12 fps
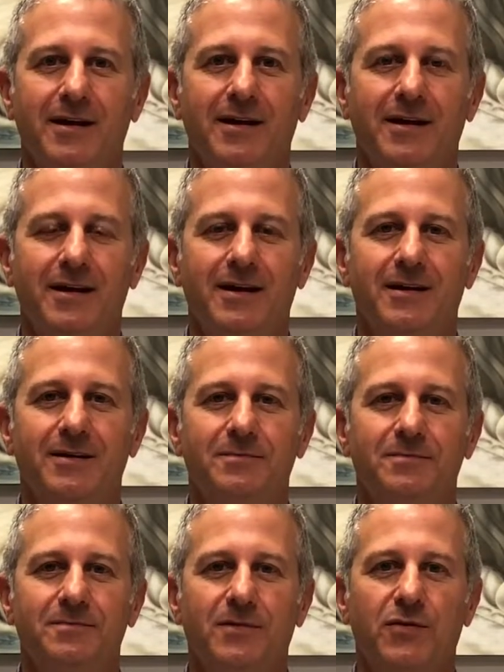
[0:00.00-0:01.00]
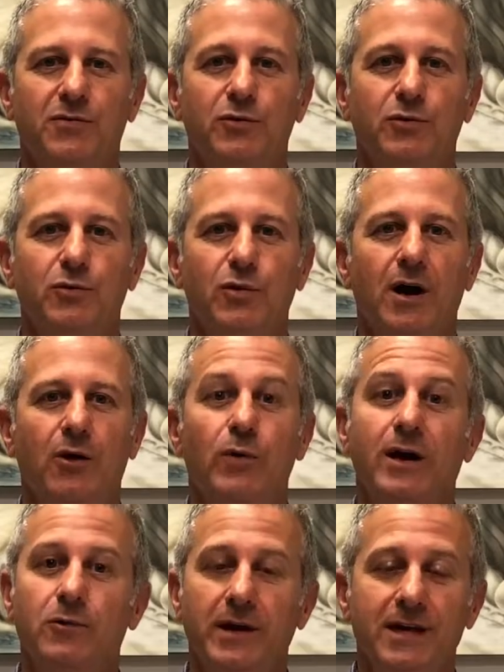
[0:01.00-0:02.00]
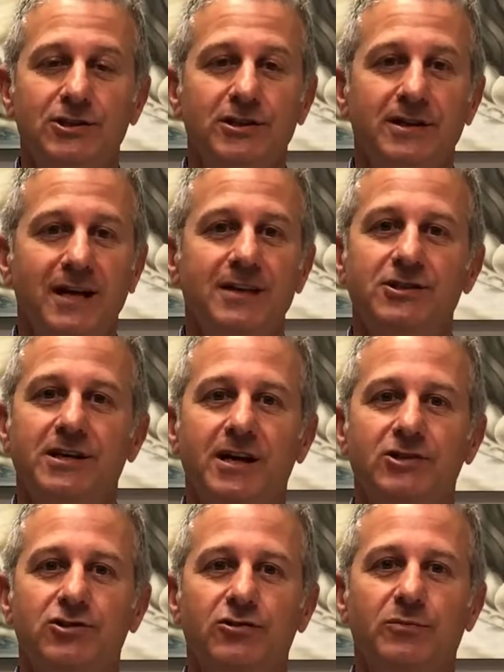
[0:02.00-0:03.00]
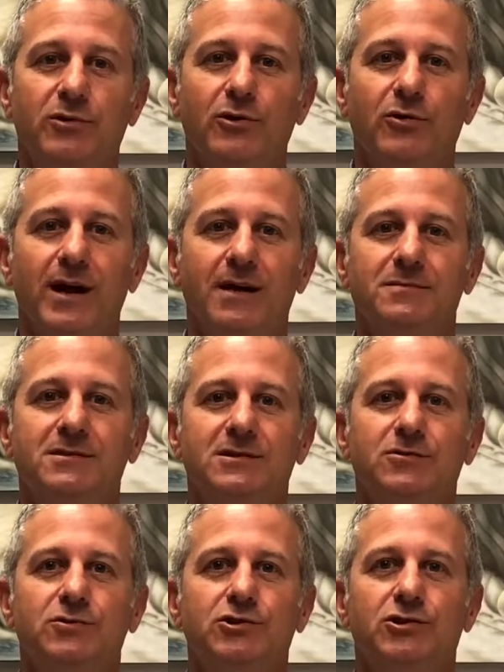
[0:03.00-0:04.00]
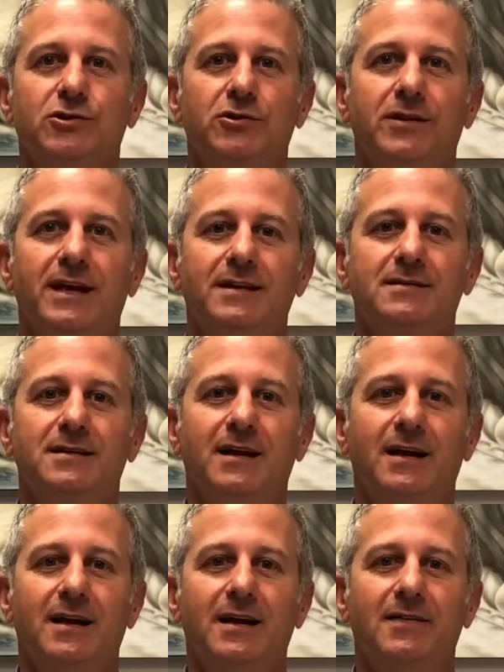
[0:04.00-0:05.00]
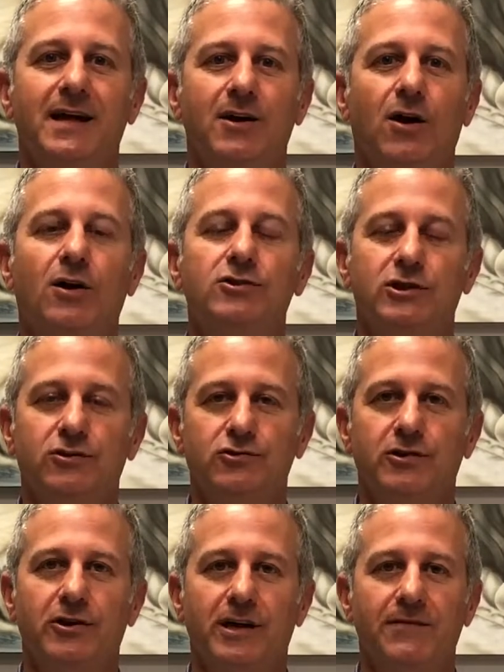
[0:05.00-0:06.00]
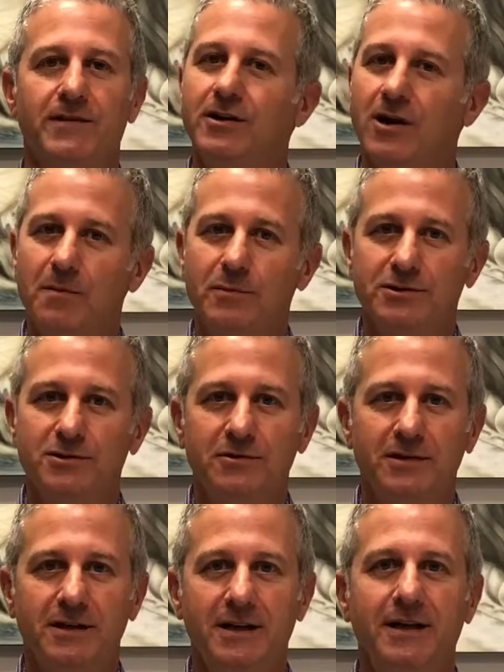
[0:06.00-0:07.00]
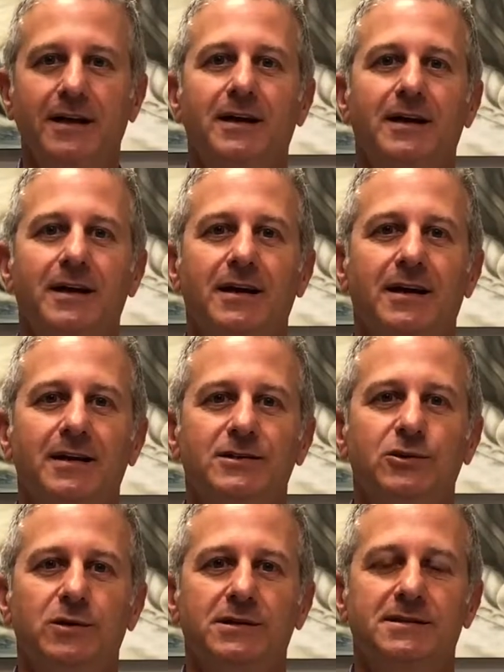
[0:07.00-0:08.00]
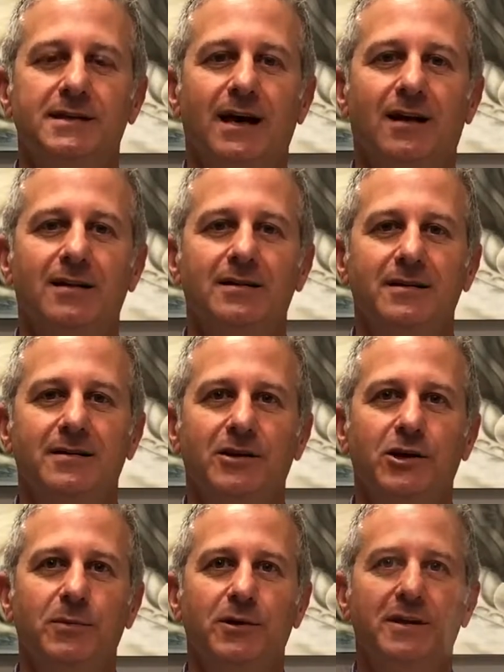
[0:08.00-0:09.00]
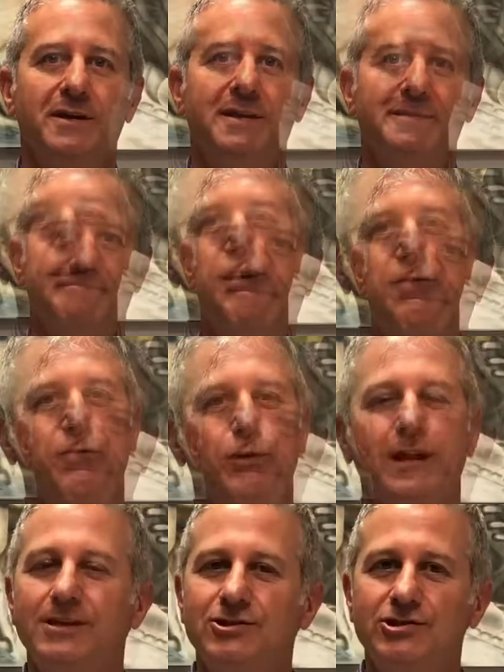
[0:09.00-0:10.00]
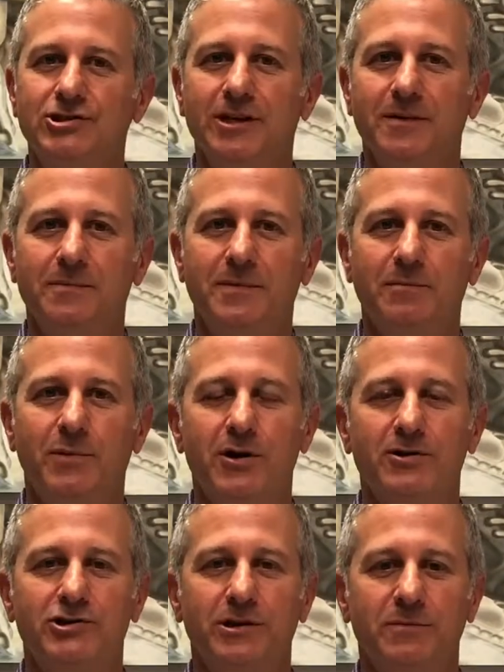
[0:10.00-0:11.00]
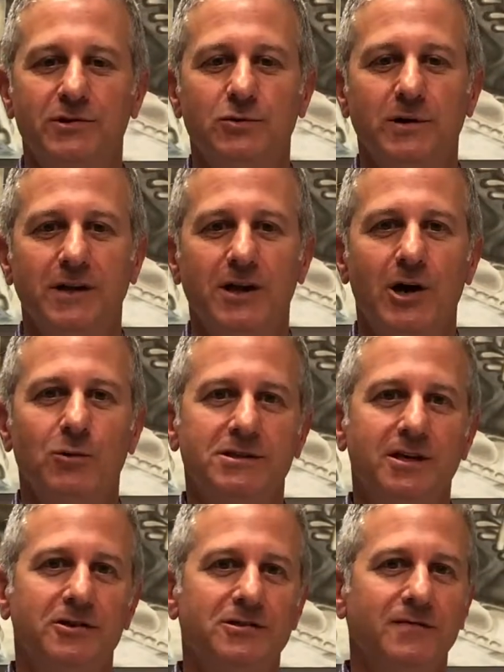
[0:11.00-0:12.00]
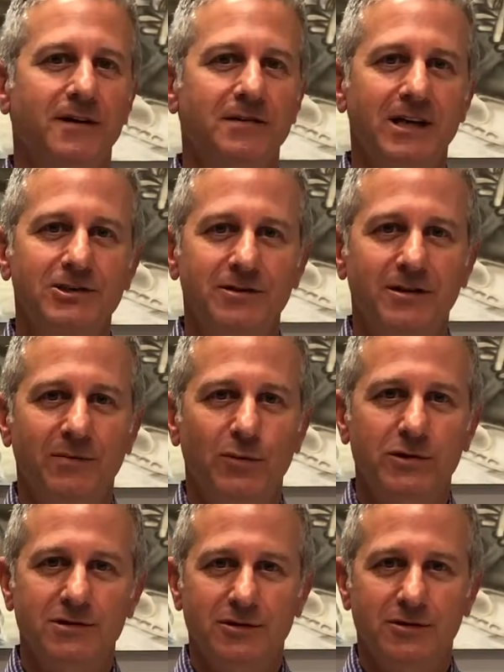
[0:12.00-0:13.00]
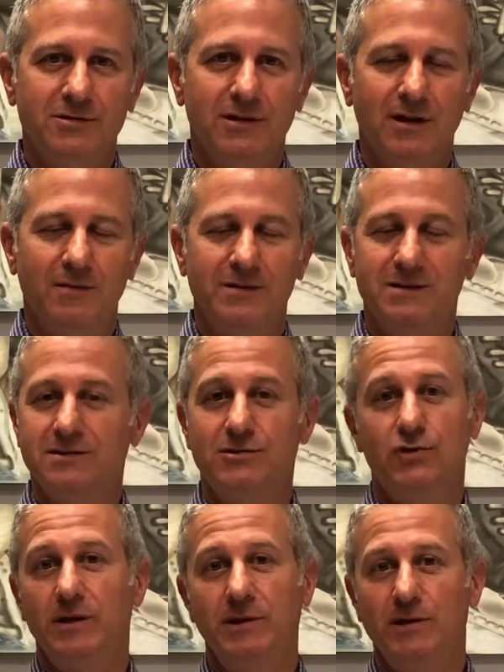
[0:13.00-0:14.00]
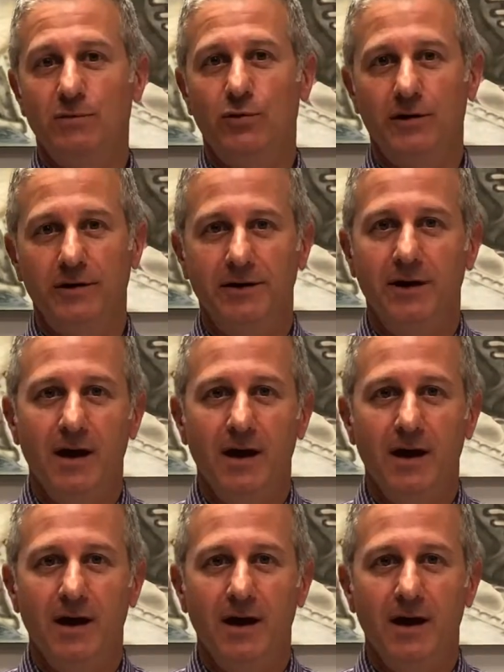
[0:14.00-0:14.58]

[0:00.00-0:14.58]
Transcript: um, through uh, recreation and educational programs to ensure that, uh, that all children are given an opportunity uh, to excel in the community. The relationship and partnership between the Ottawa Senators Foundation and the Boys and Girls Club is extremely important.